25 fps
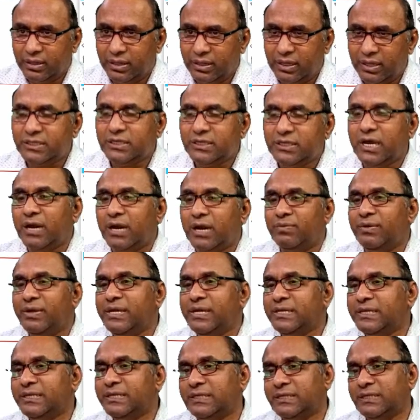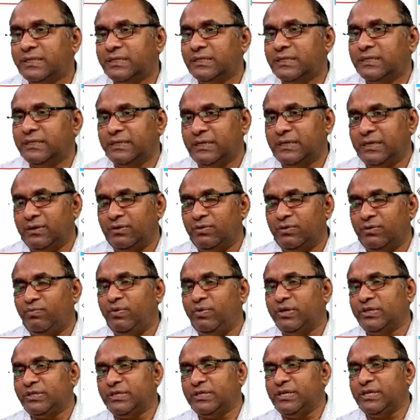Is always
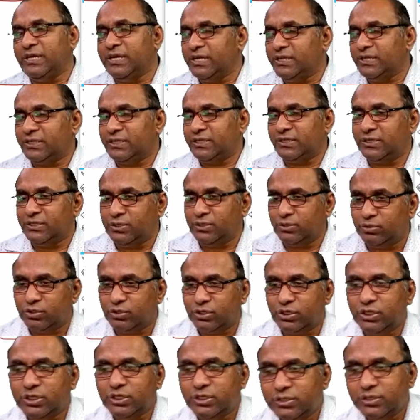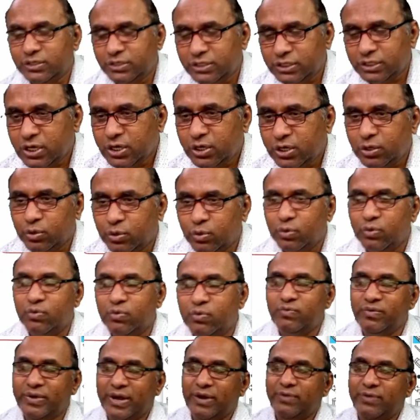function is used
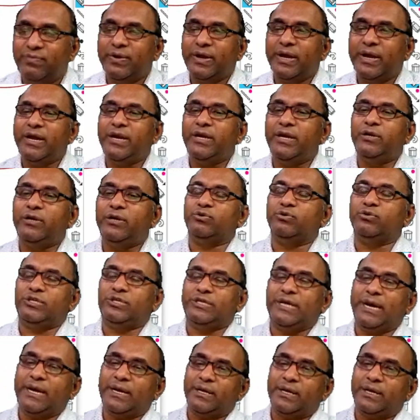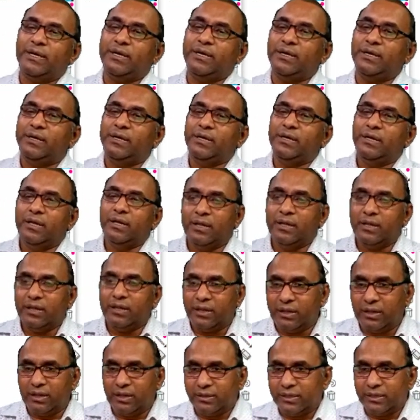to verify, to check
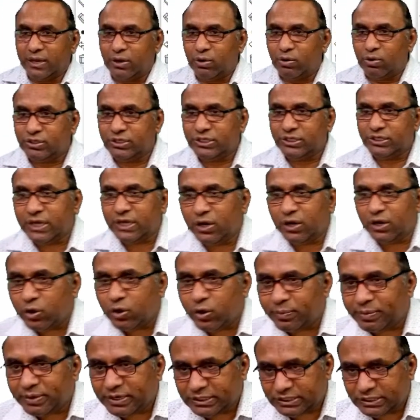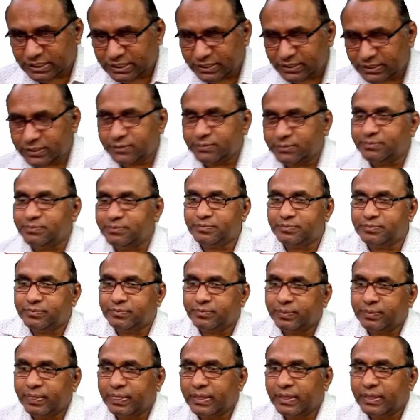the logical operations.
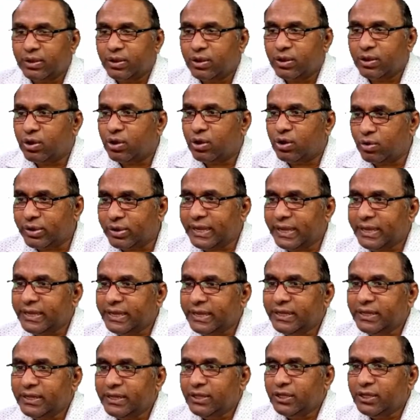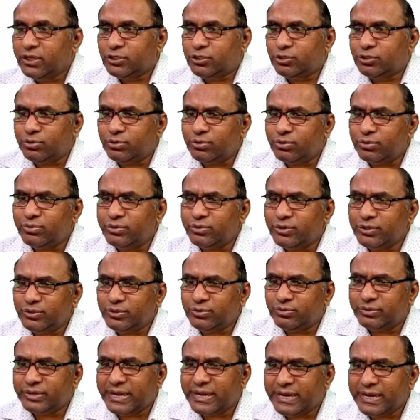Okay, so
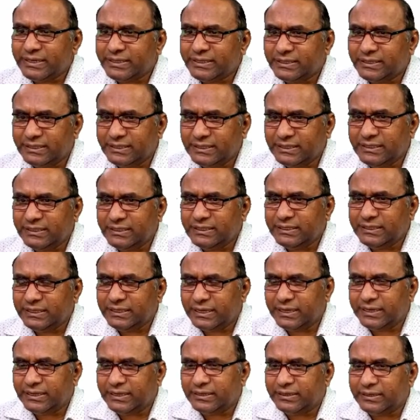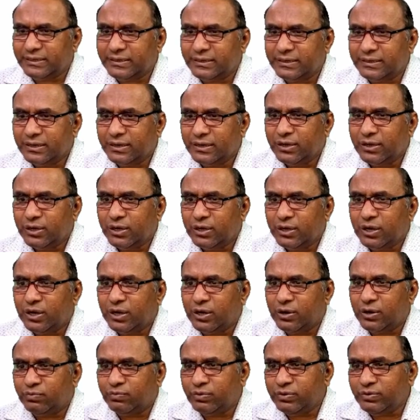you can see here
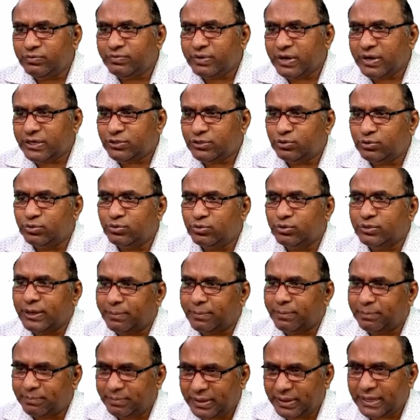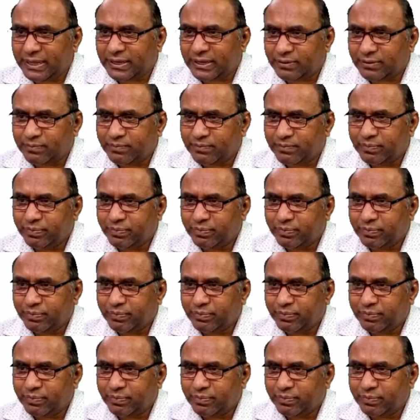we want to compare